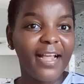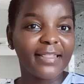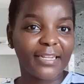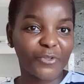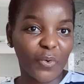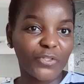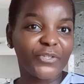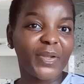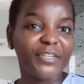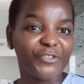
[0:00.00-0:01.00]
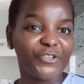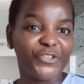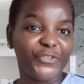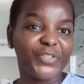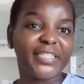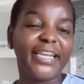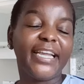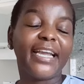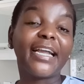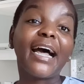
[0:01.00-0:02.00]
that's also
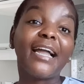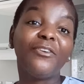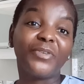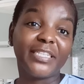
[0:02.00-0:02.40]
introducing calorie